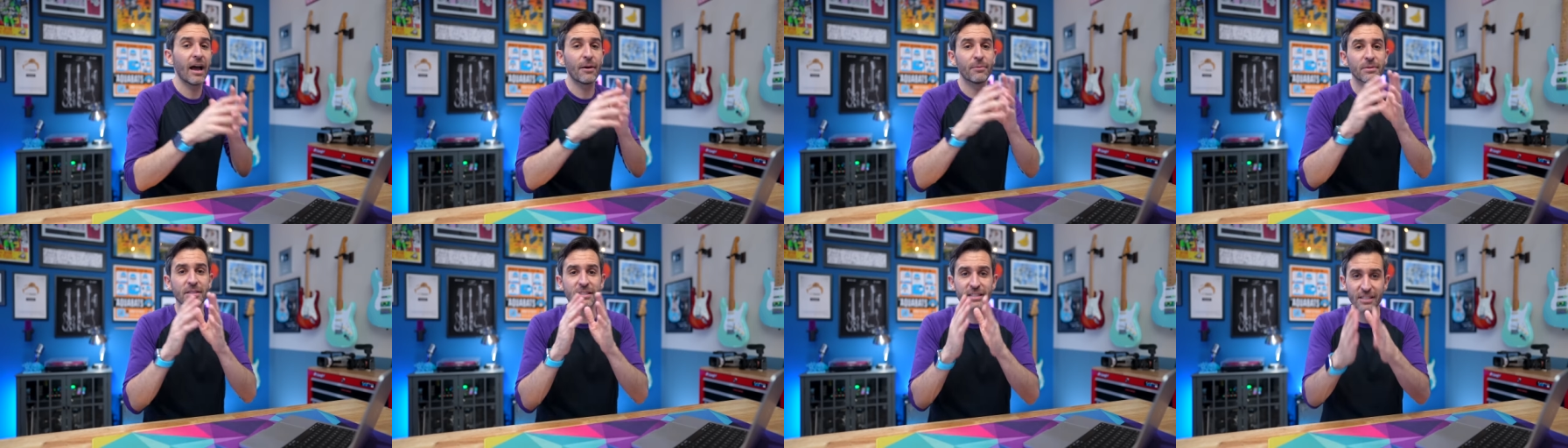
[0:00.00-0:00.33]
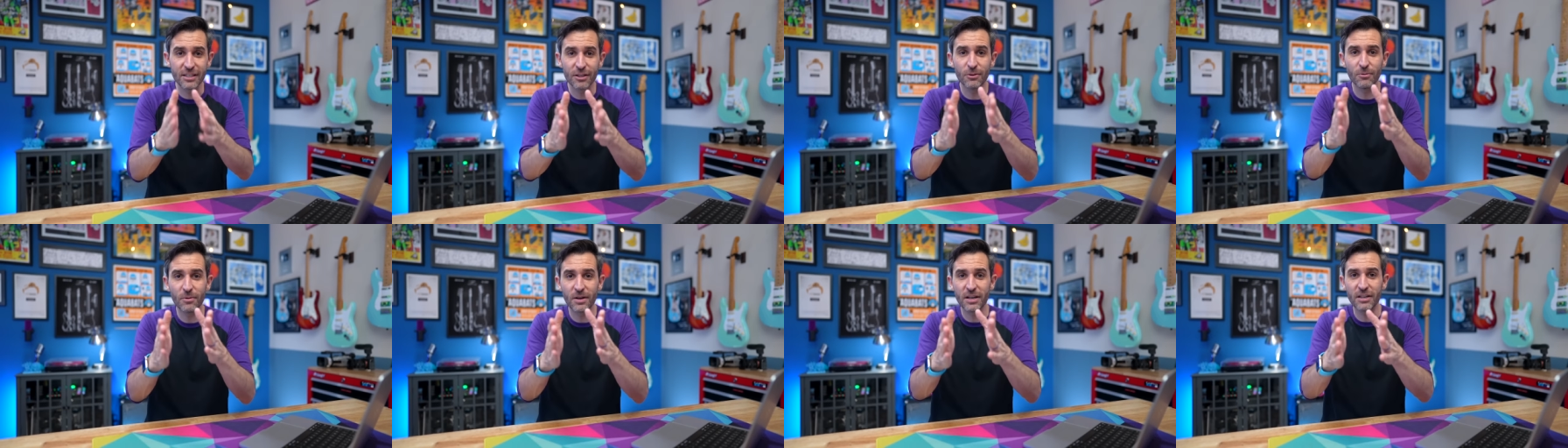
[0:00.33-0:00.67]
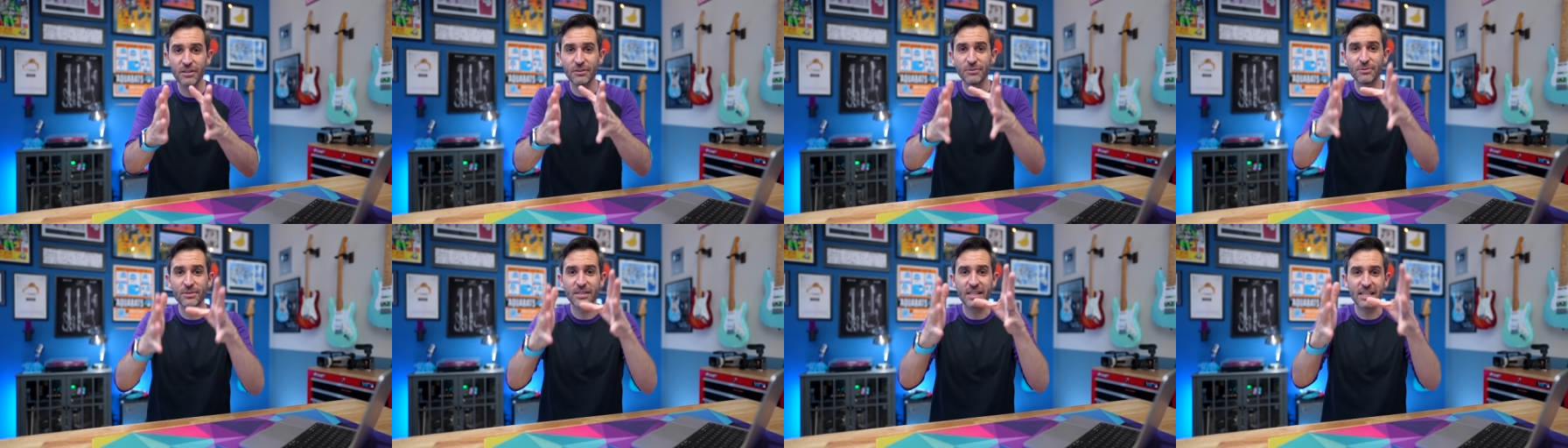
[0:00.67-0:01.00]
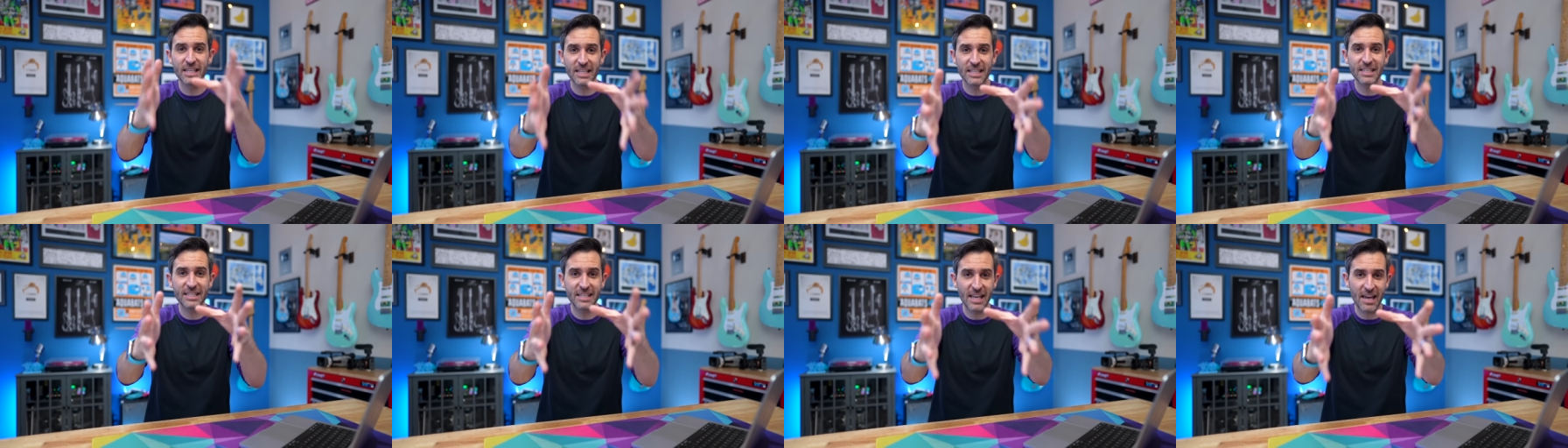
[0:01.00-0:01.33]
I would still want to use
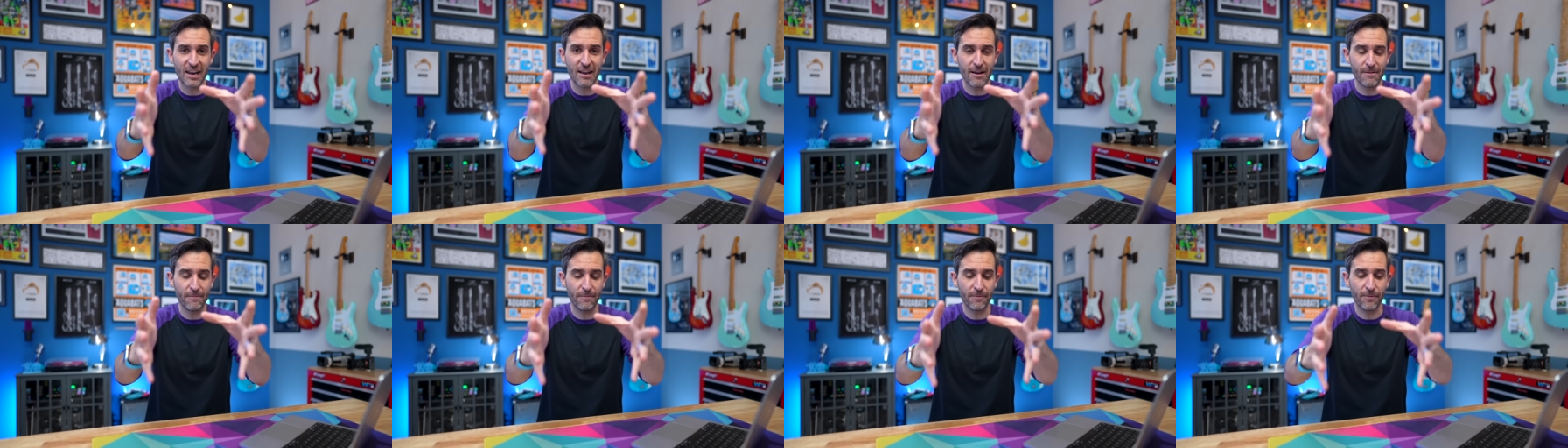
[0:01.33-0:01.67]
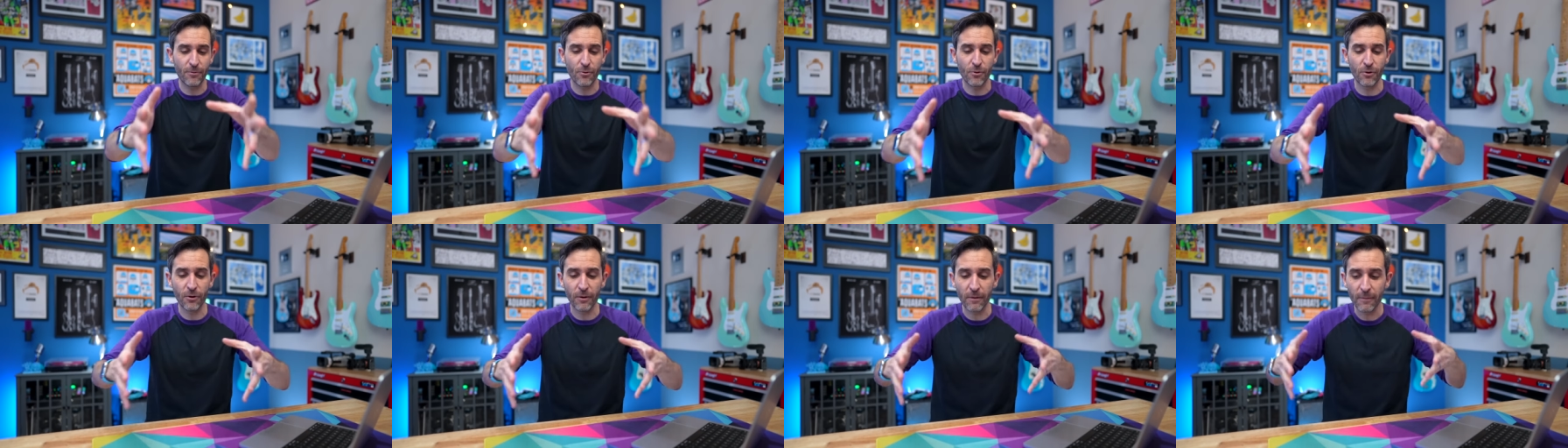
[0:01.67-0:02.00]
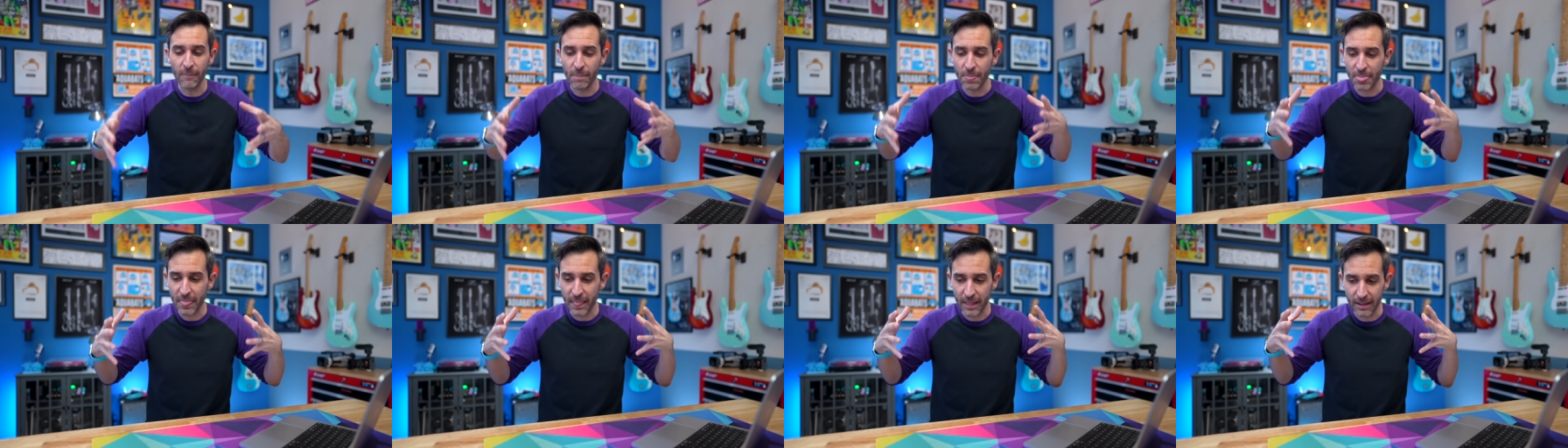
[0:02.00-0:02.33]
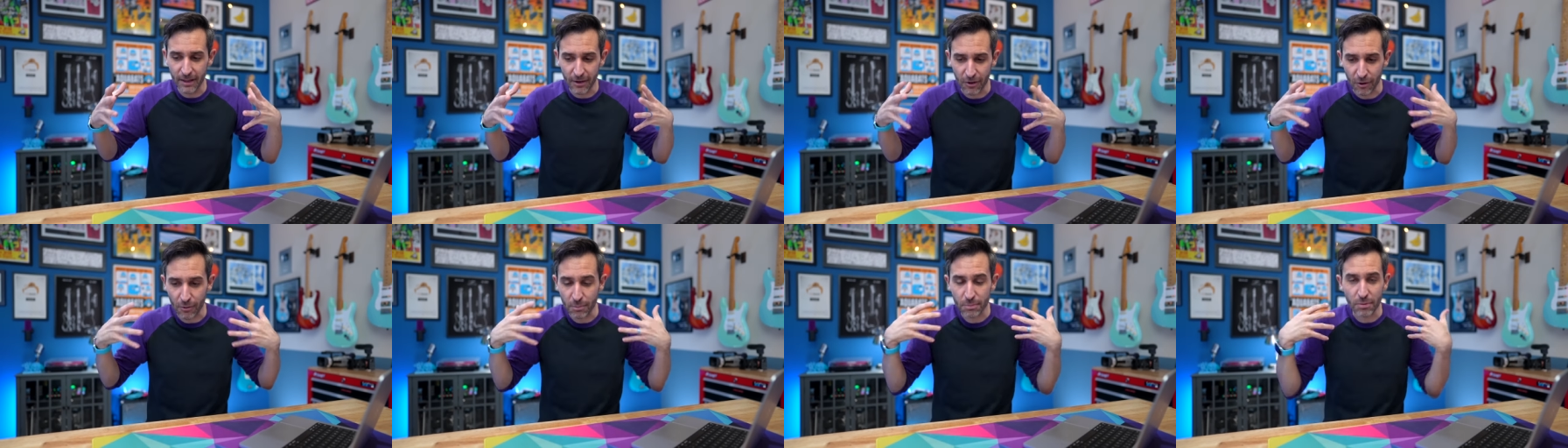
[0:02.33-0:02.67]
this setup for,
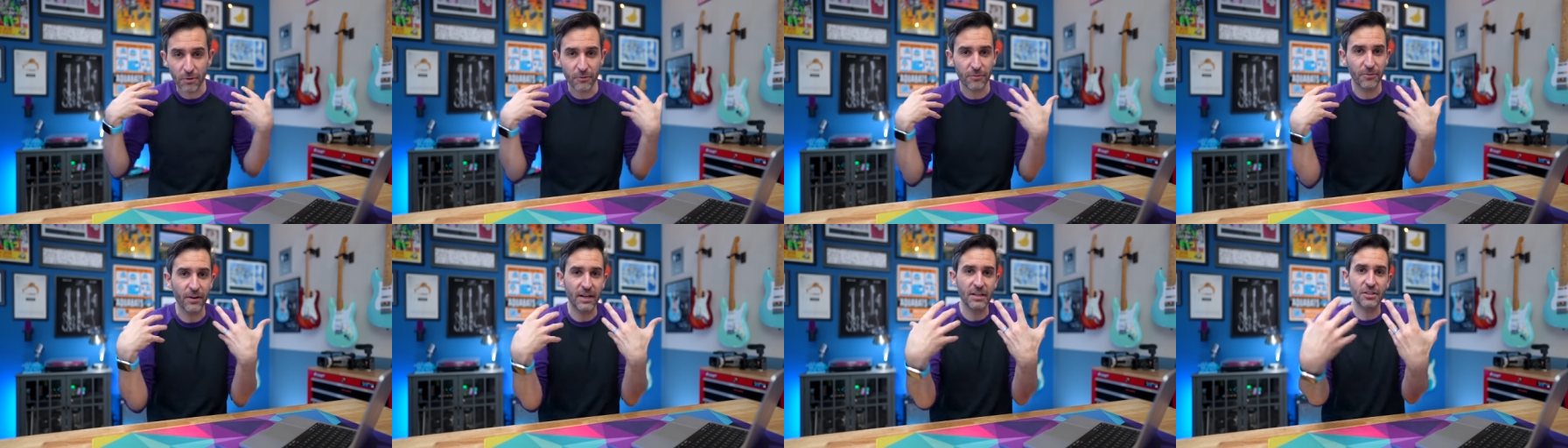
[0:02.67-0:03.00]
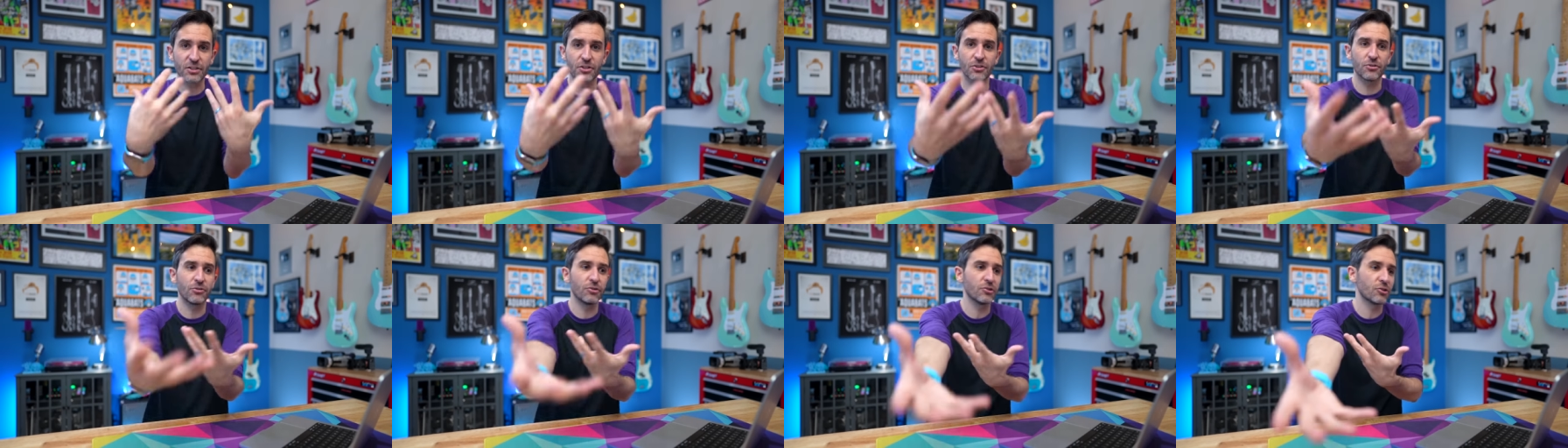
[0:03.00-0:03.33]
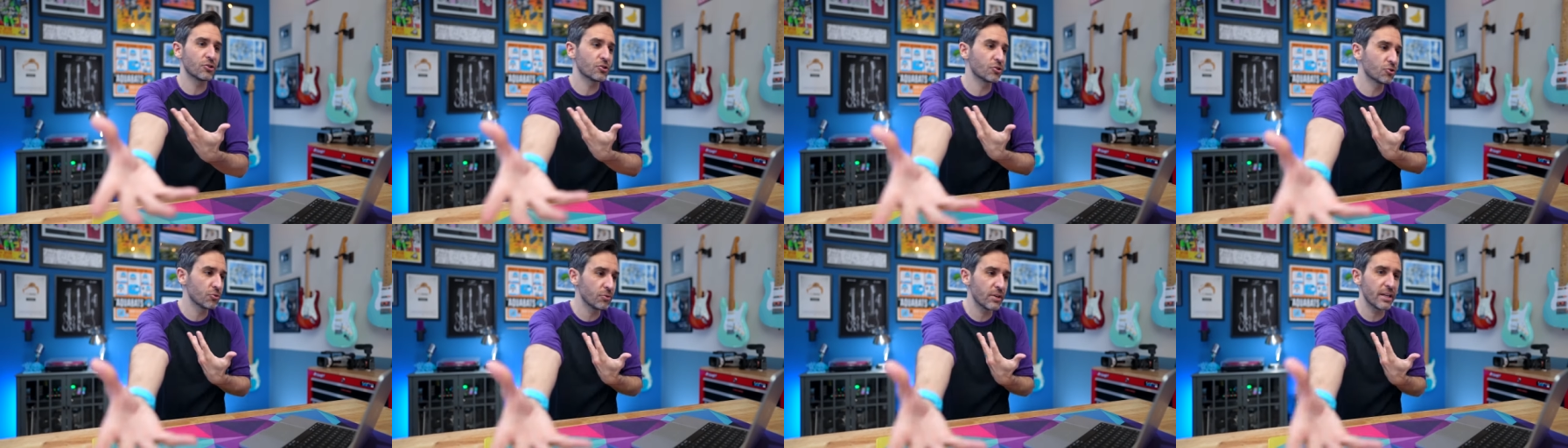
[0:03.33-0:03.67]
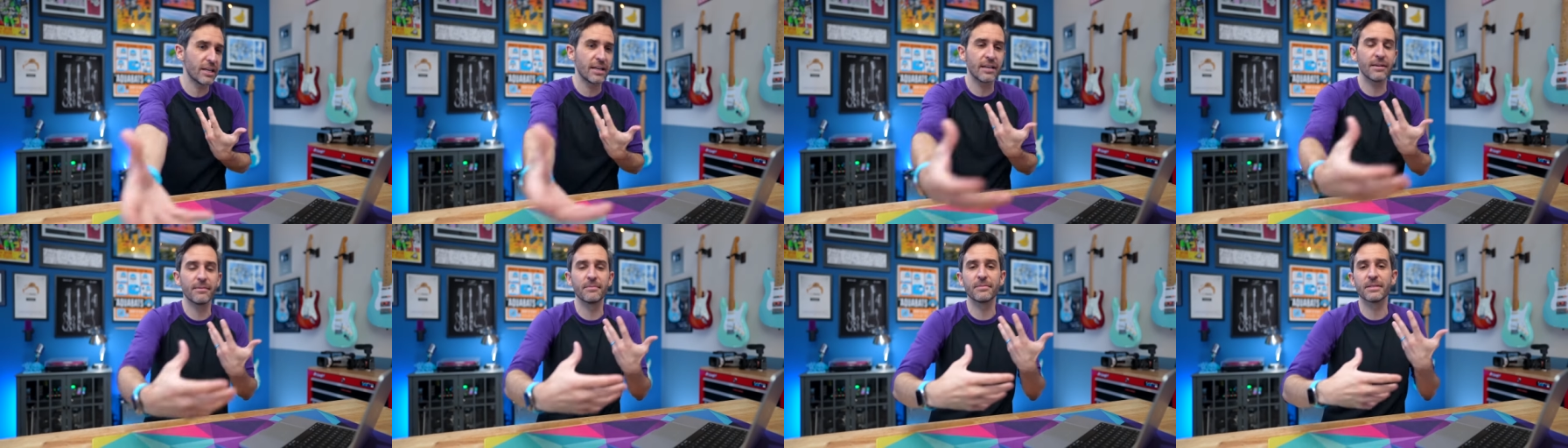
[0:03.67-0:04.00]
you know, professional
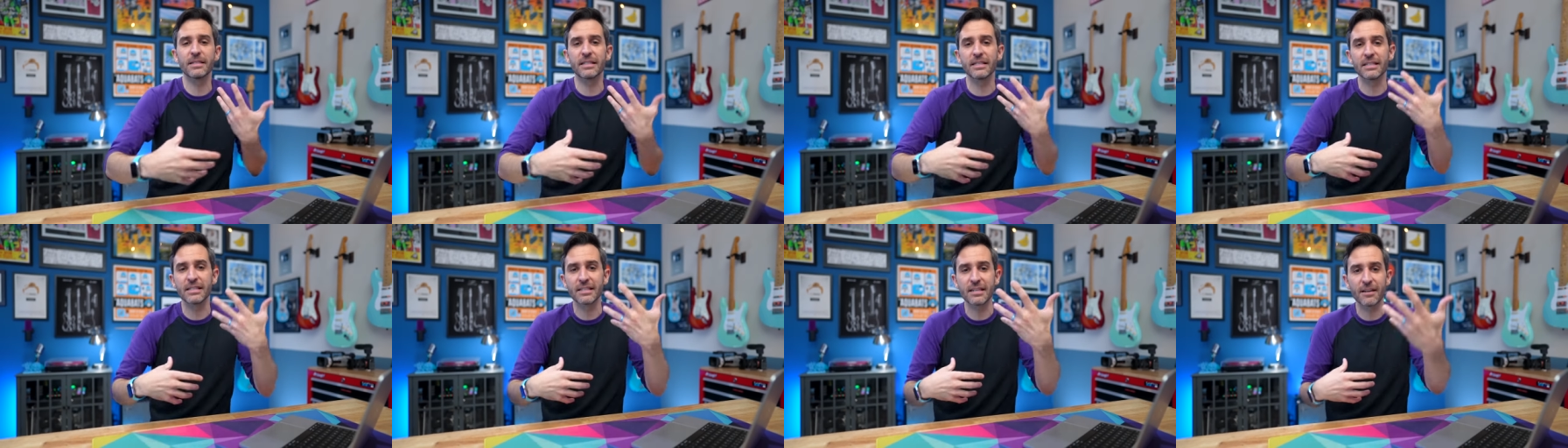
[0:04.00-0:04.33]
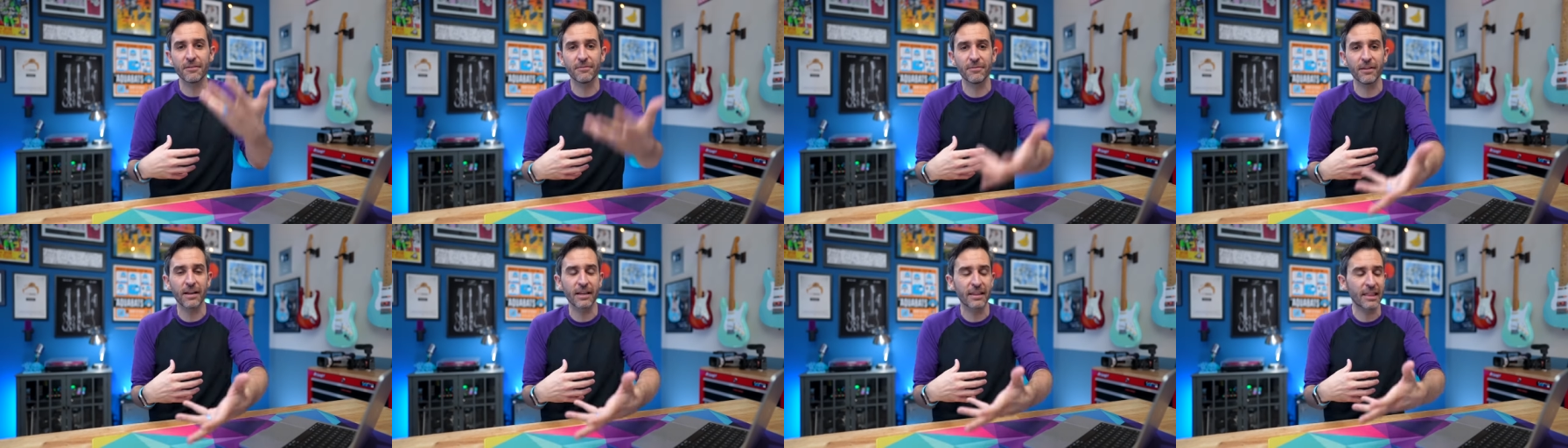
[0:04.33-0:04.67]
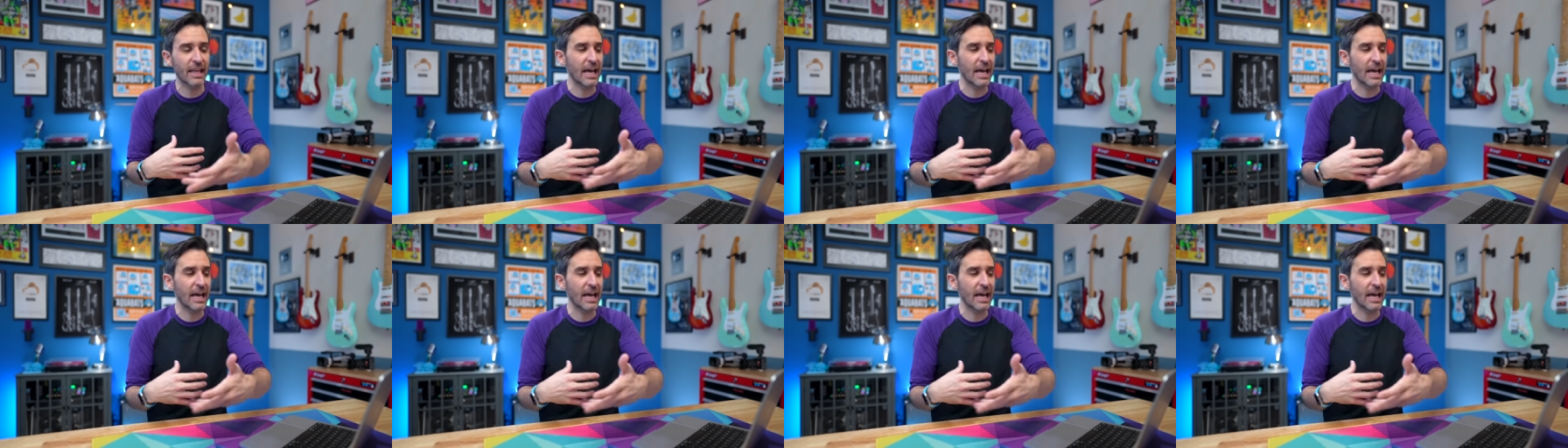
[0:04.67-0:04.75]
streams and stuff like